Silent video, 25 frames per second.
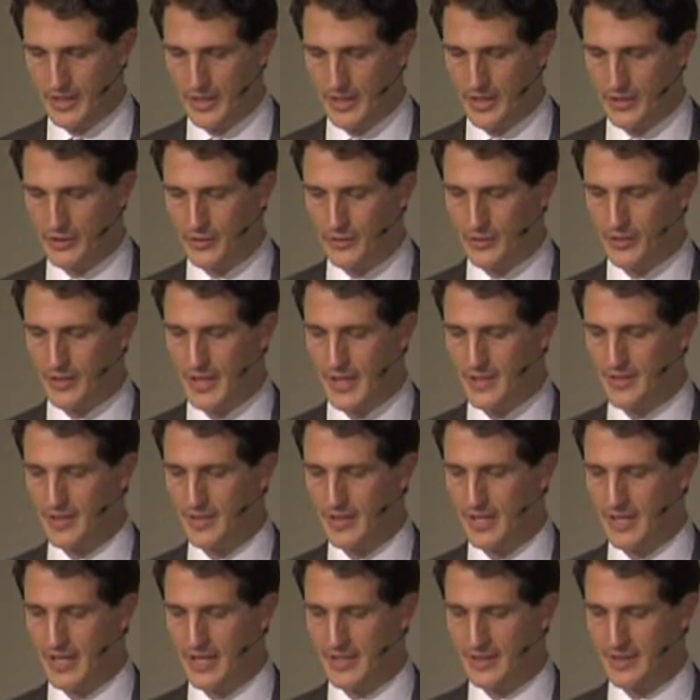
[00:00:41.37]
In
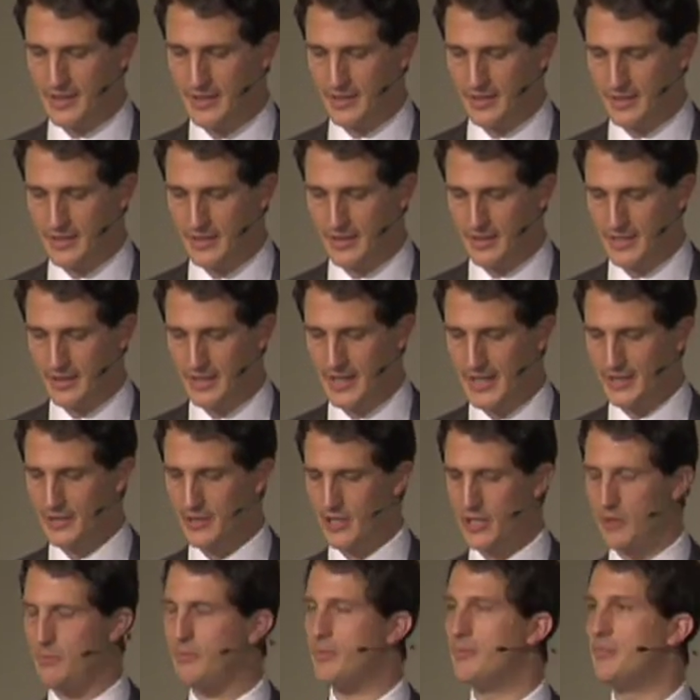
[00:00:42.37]
2008, he
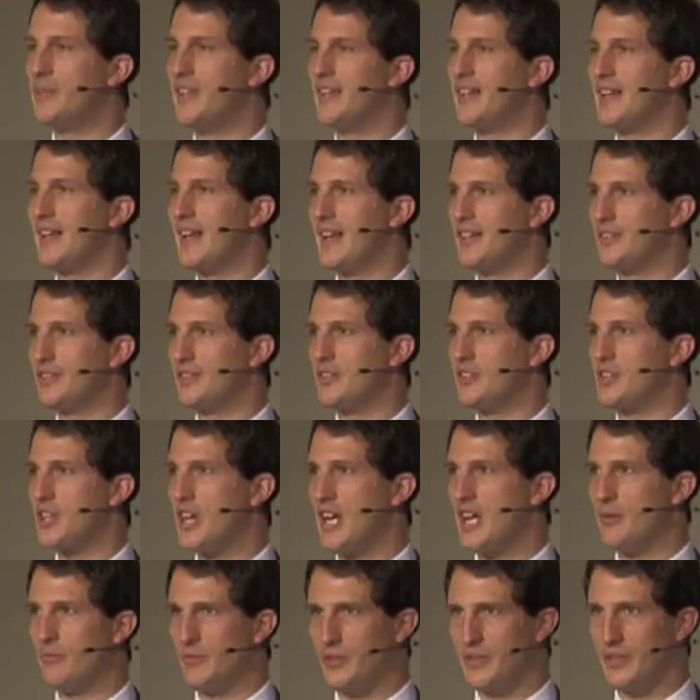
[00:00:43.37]
ended up being elected
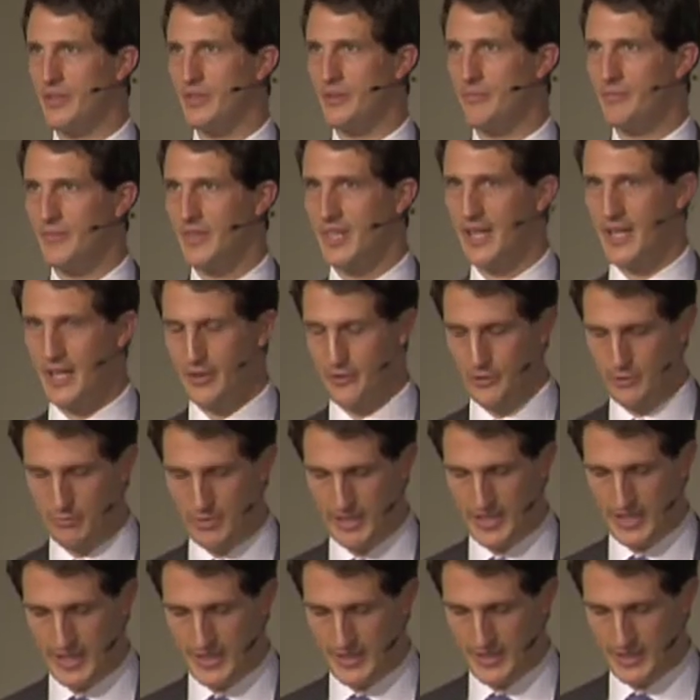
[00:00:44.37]
chairman at
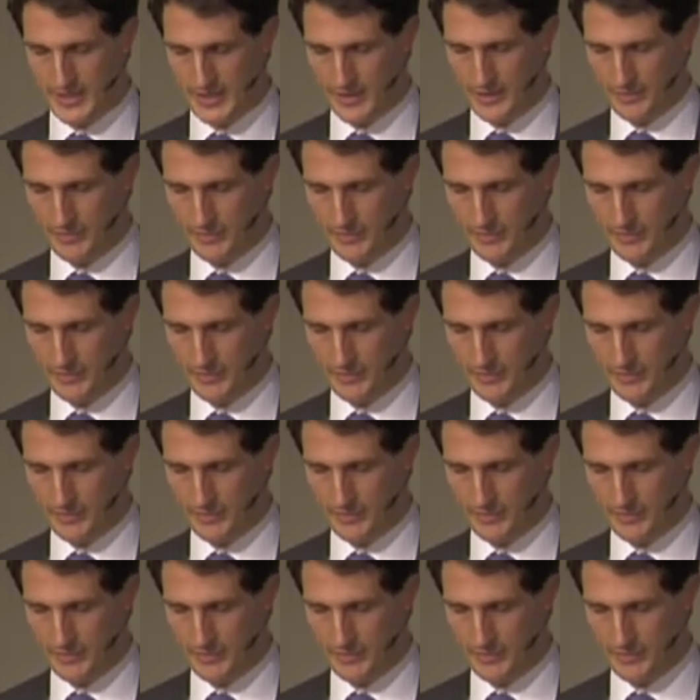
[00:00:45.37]
UBS.